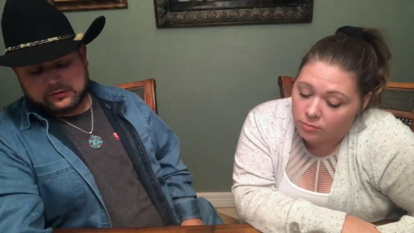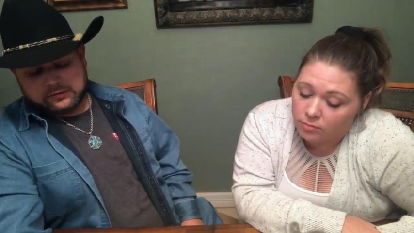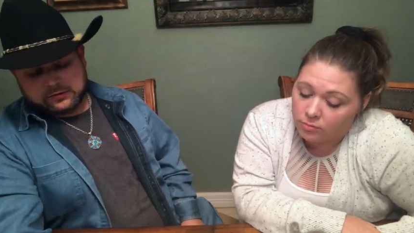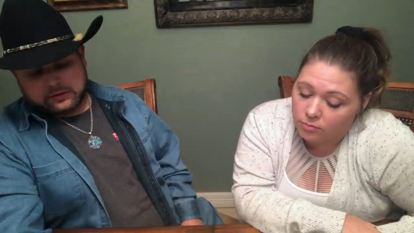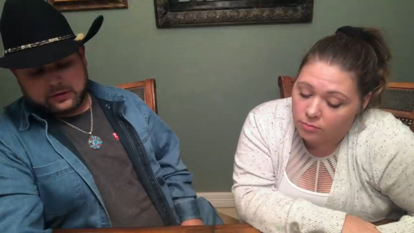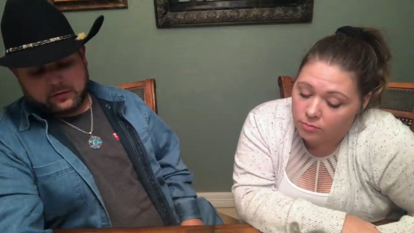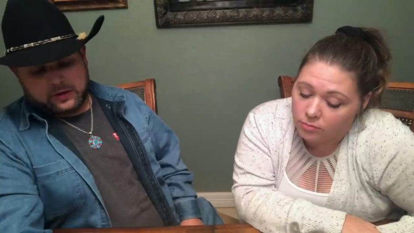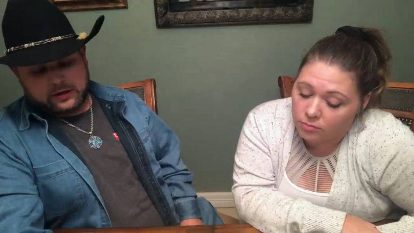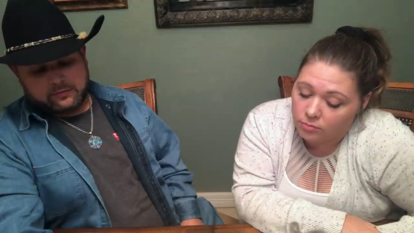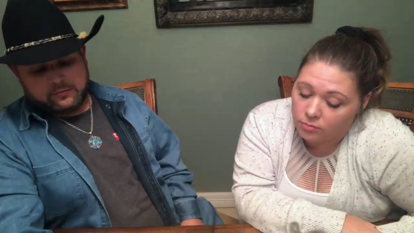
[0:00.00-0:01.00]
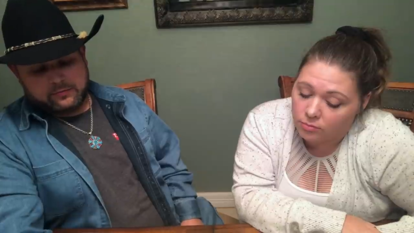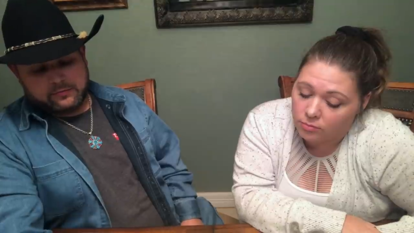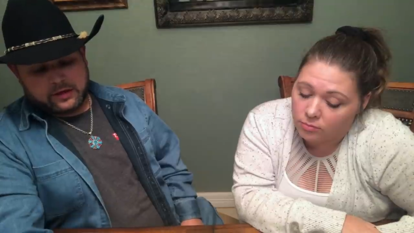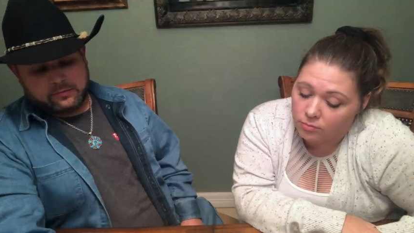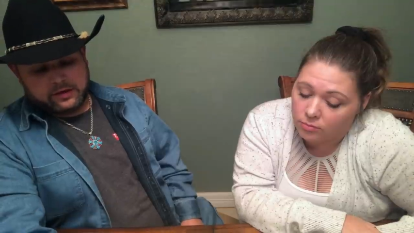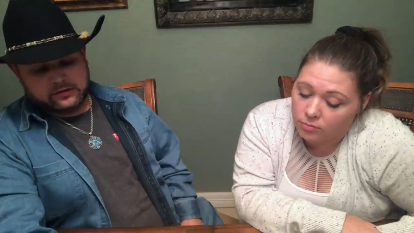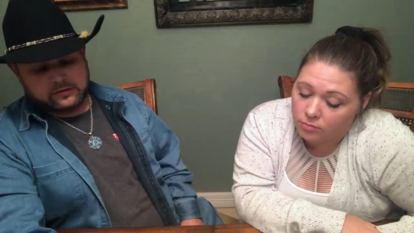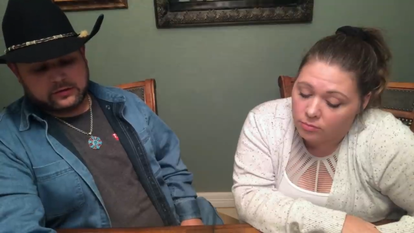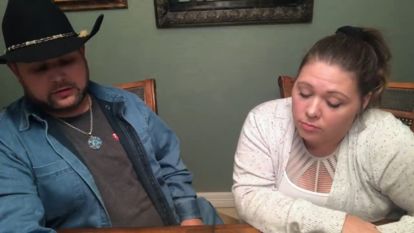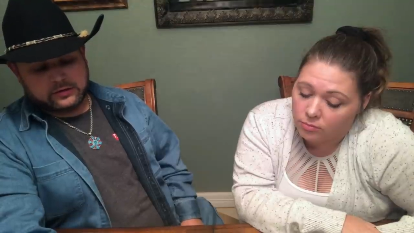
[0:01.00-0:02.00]
Speaker 1: you know, I I
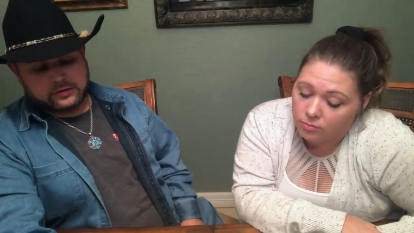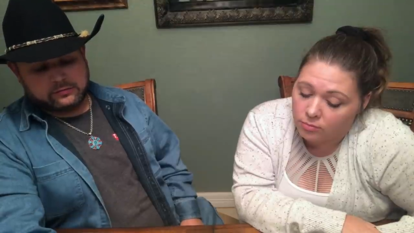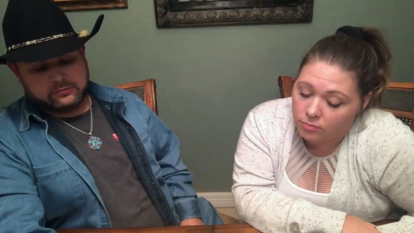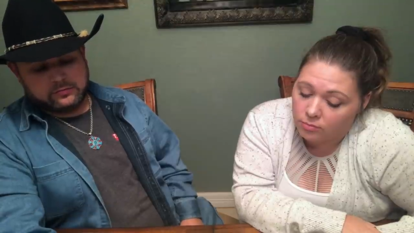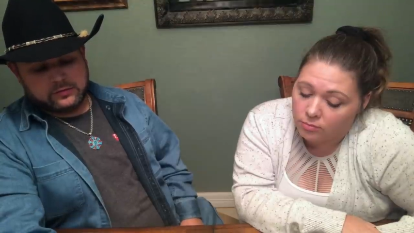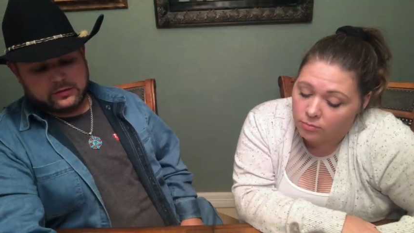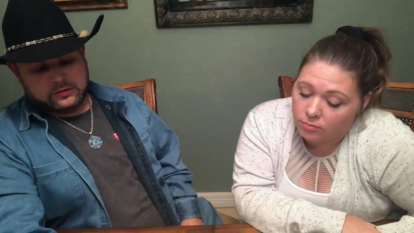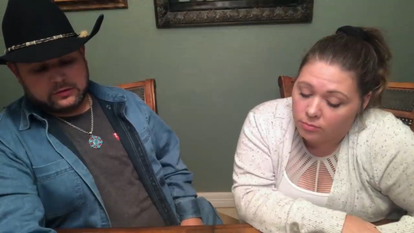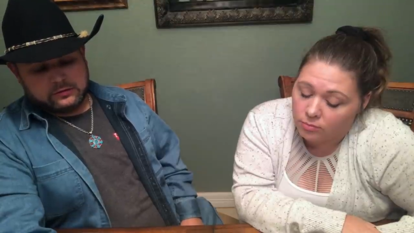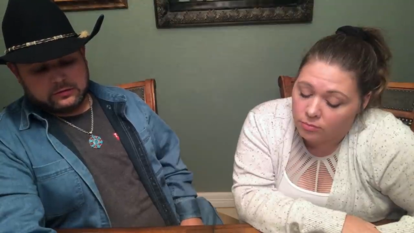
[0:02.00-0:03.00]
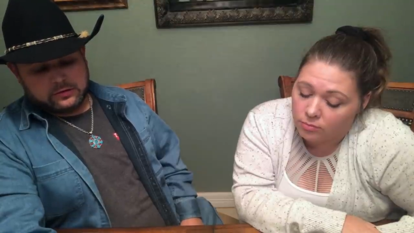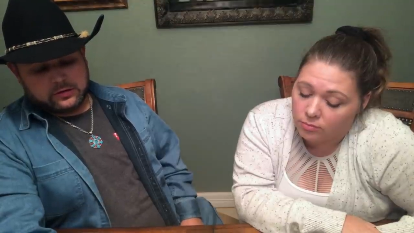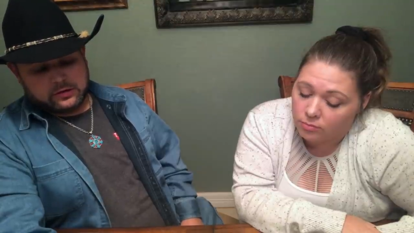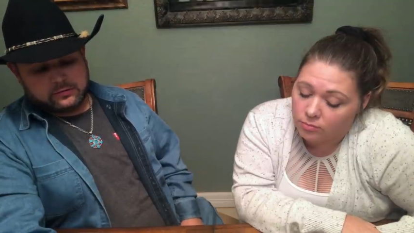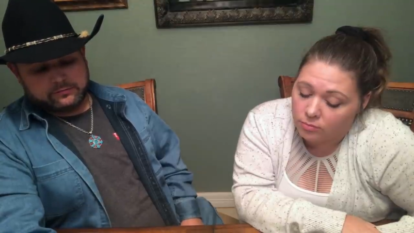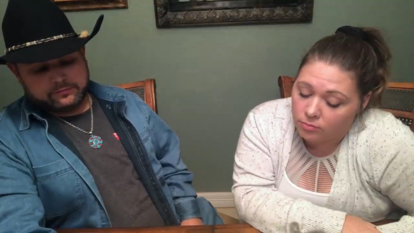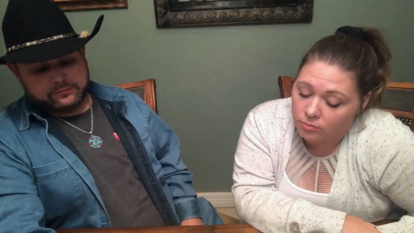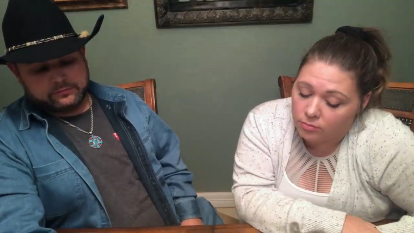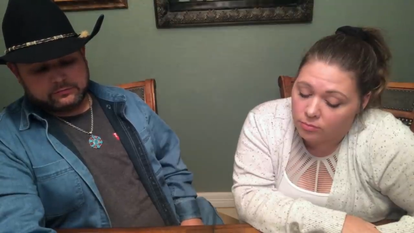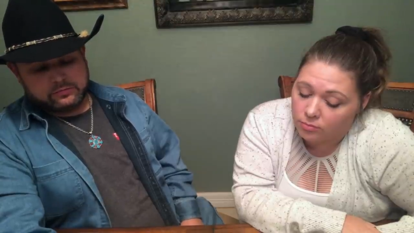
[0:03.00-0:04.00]
basically um,
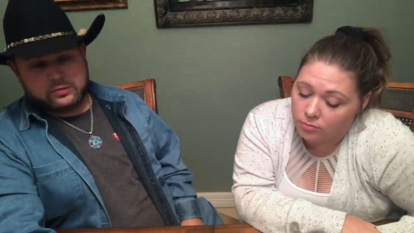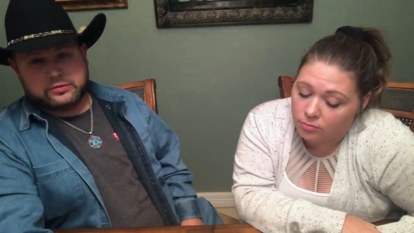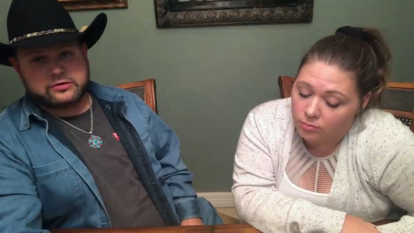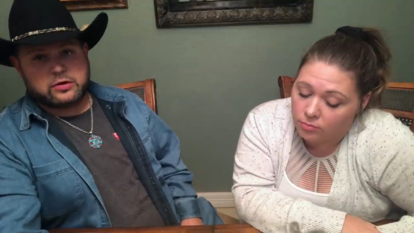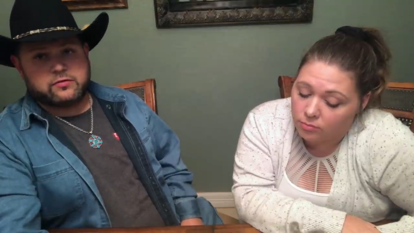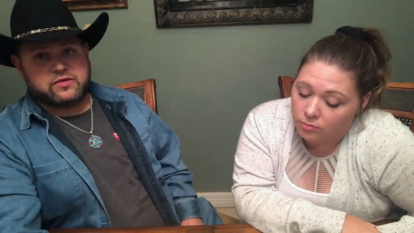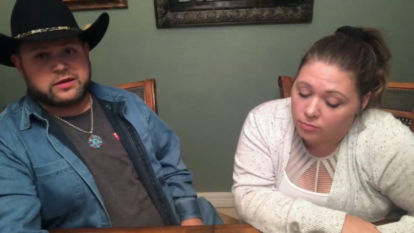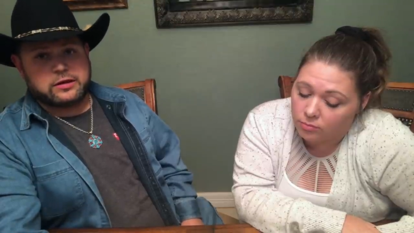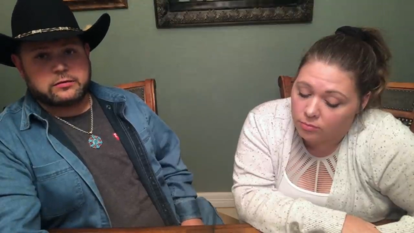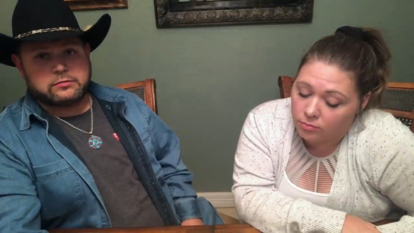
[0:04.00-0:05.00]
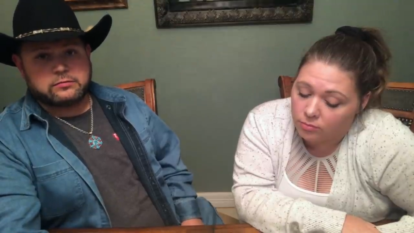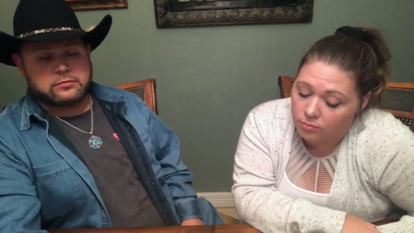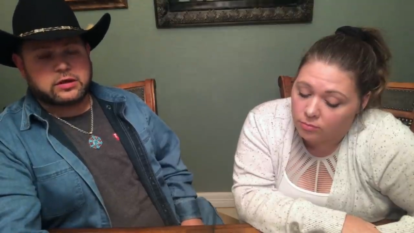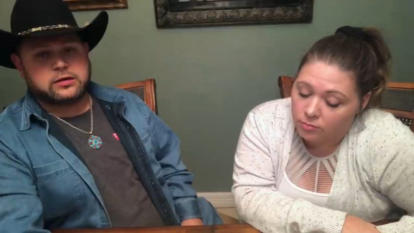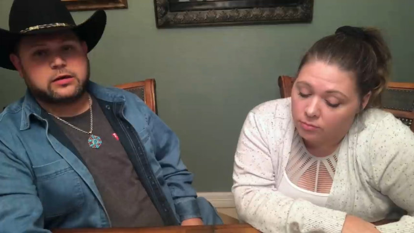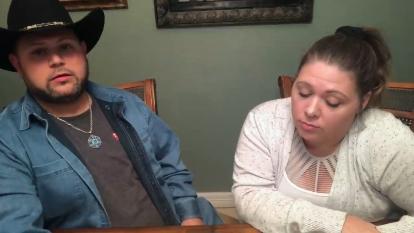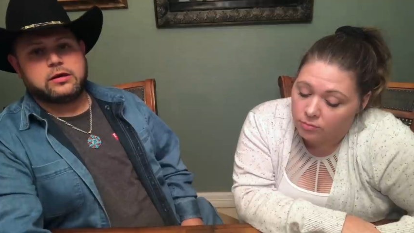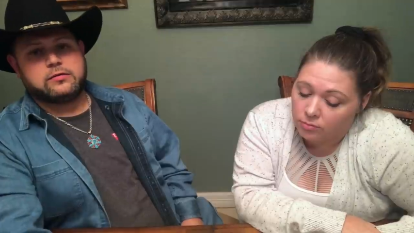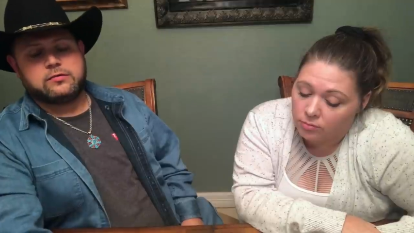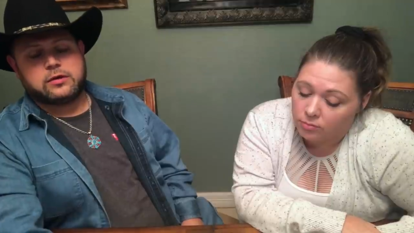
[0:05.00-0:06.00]
pretty much go vegan because I,
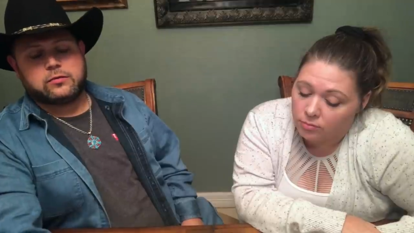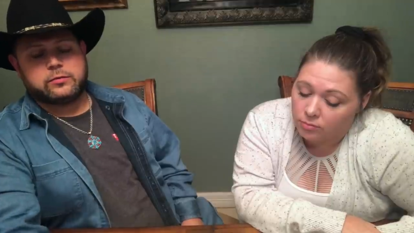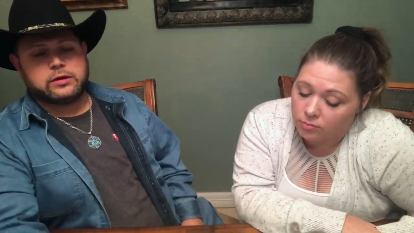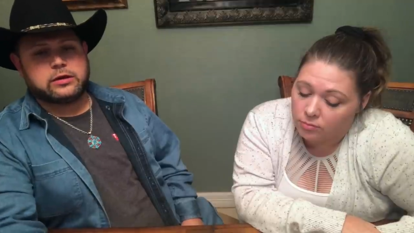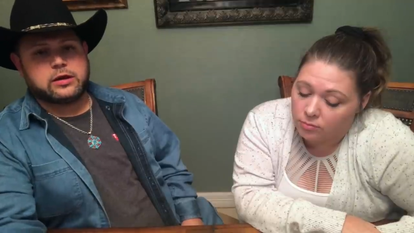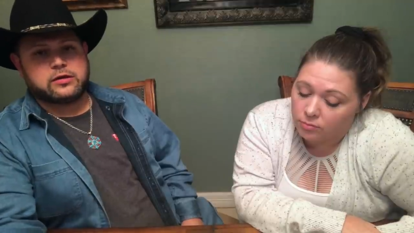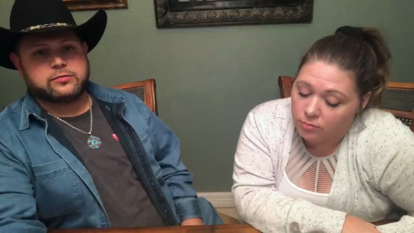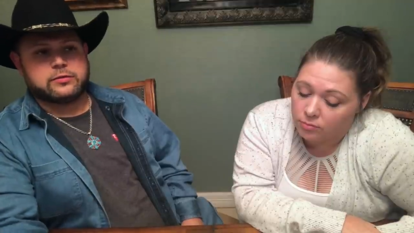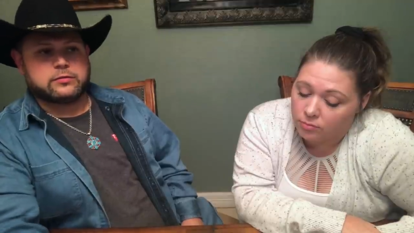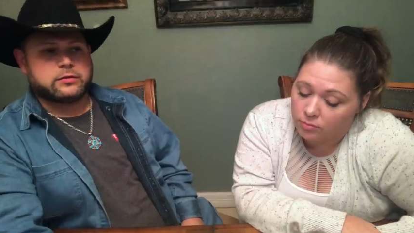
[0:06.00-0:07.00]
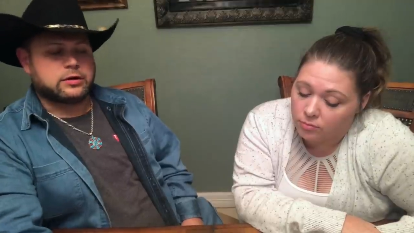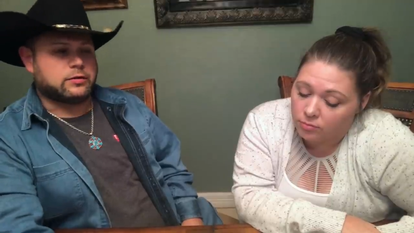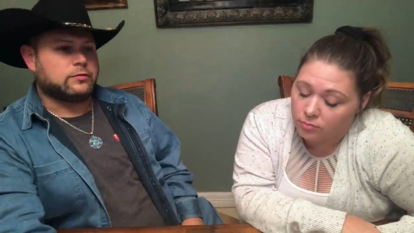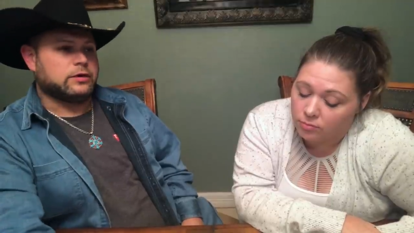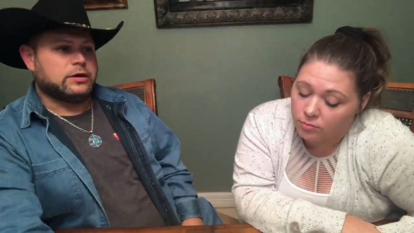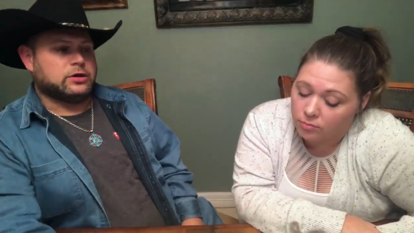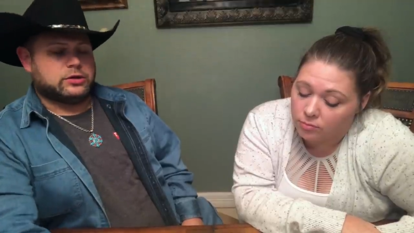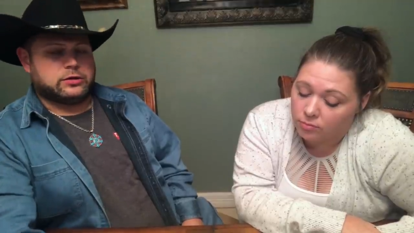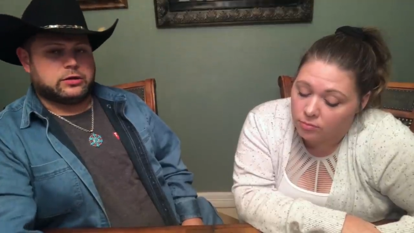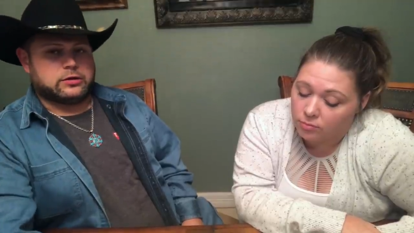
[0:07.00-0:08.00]
they've told me in the hospital, you know,
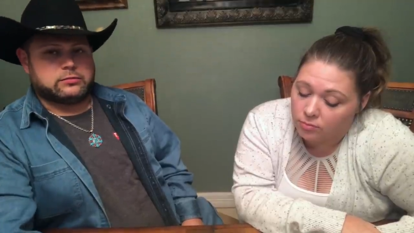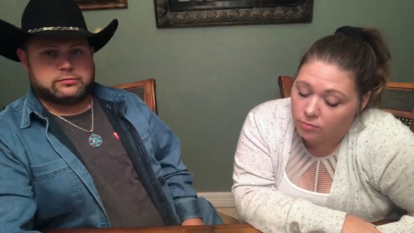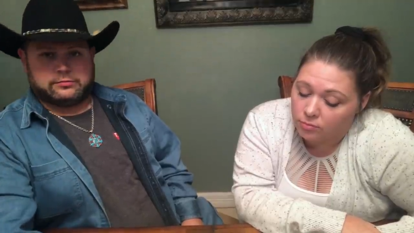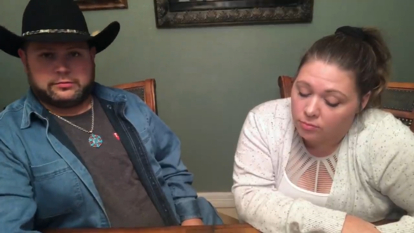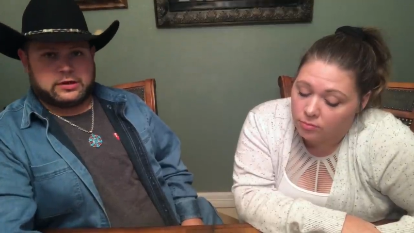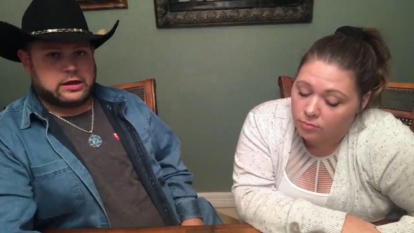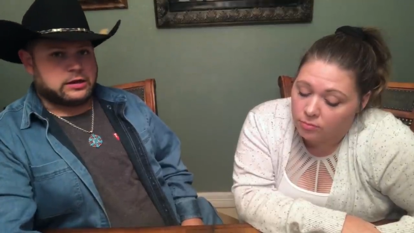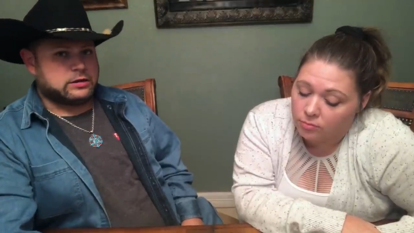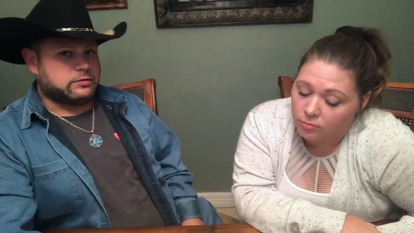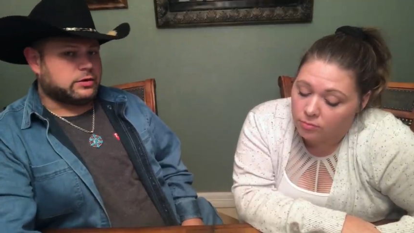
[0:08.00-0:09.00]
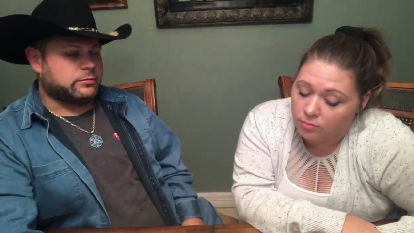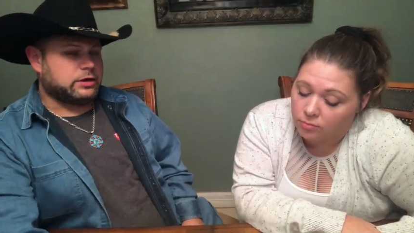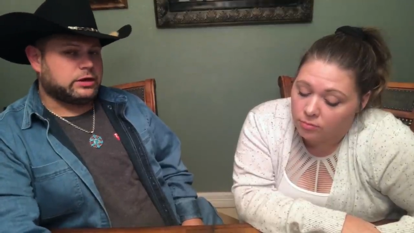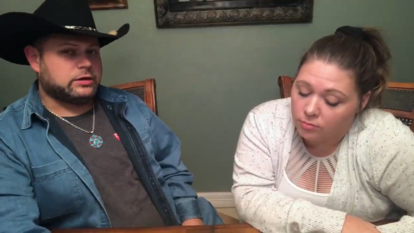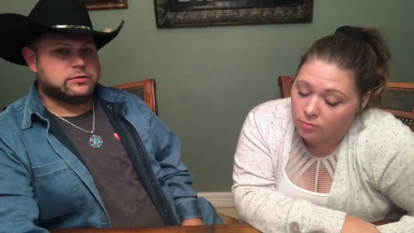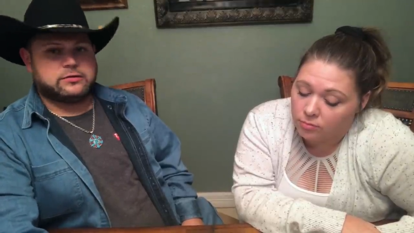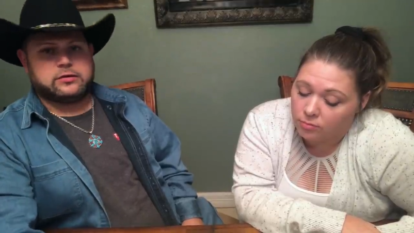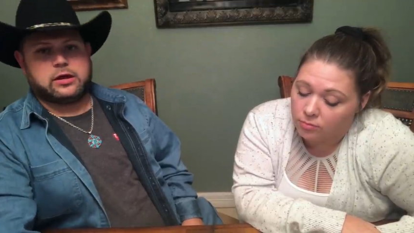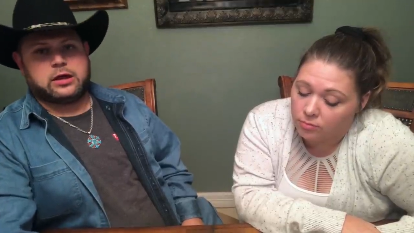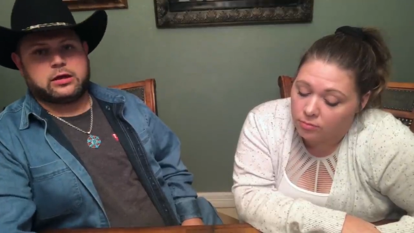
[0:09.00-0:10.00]
you can can't eat red meats, you
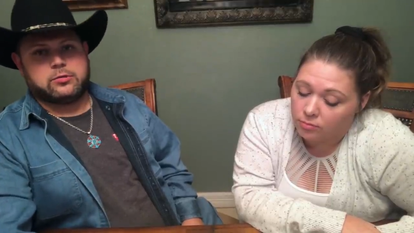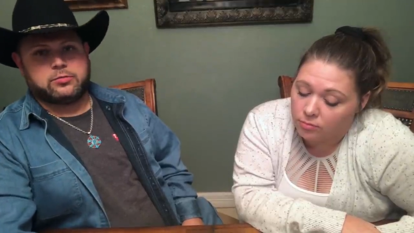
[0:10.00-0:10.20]
can't eat